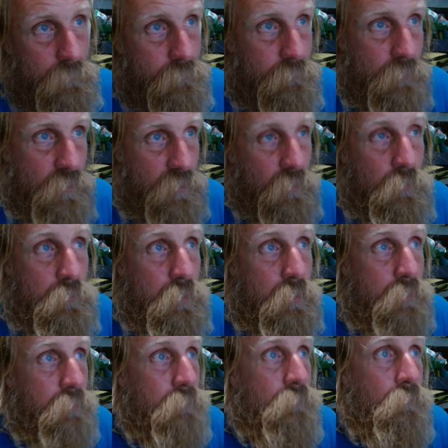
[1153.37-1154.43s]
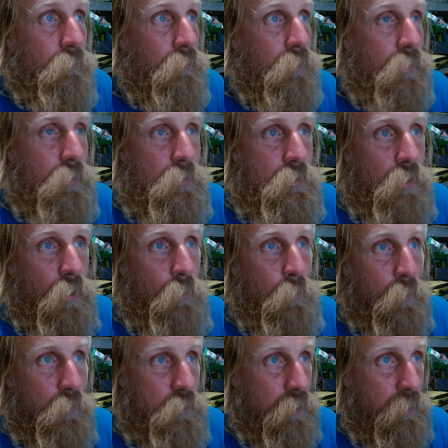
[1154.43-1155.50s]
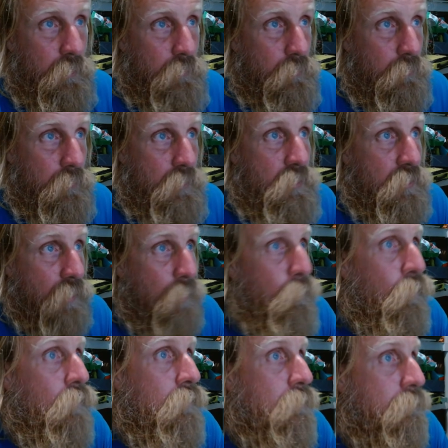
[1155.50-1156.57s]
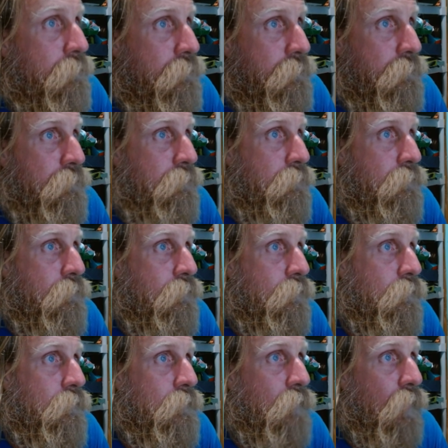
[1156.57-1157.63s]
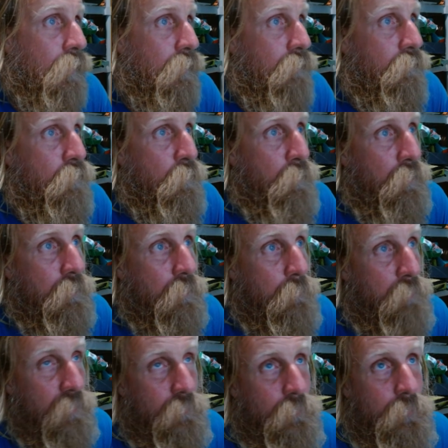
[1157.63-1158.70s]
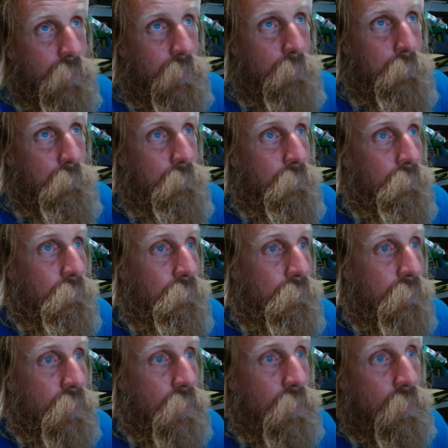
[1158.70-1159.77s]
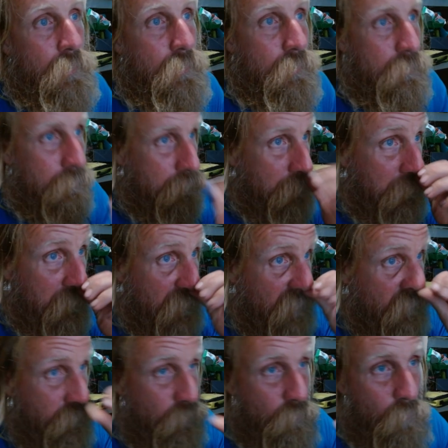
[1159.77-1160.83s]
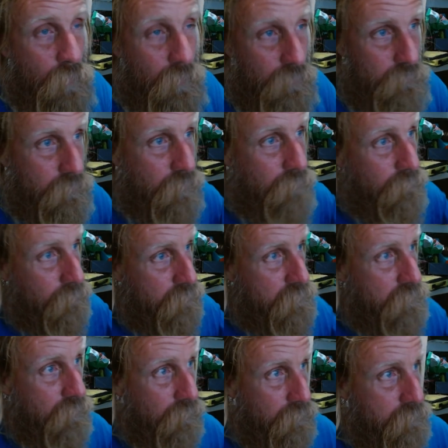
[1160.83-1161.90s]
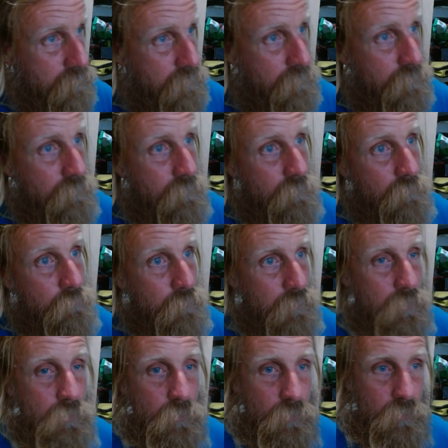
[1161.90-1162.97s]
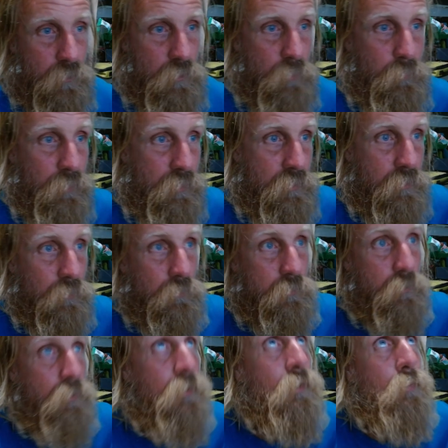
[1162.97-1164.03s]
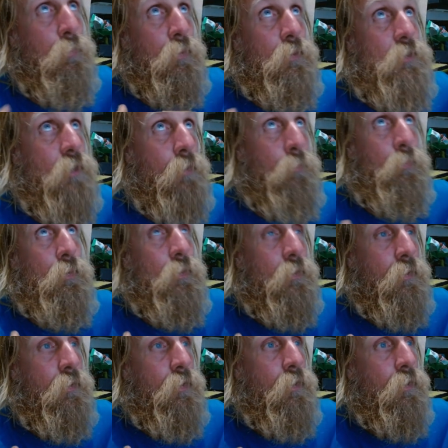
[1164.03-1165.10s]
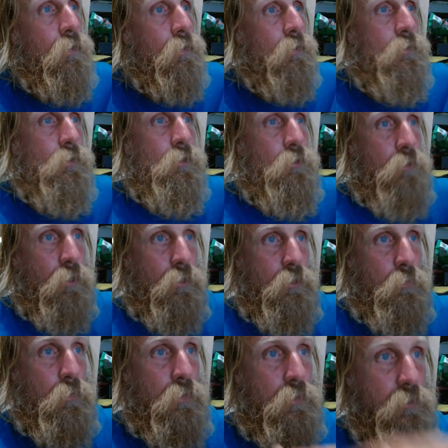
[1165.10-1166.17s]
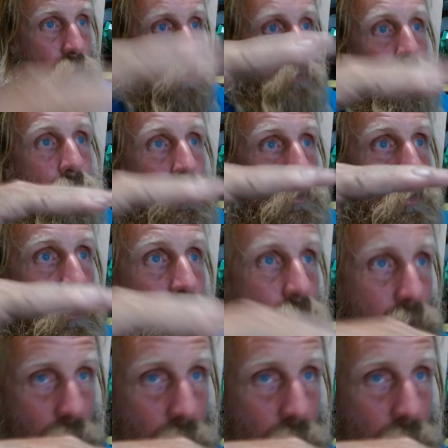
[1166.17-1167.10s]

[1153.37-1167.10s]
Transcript: silt that is not particularly stable, like if you build a beaver dam, like, yeah, for a while you have the sticks, but then there gets to be silt that builds up, and then you get to be sediment, and then you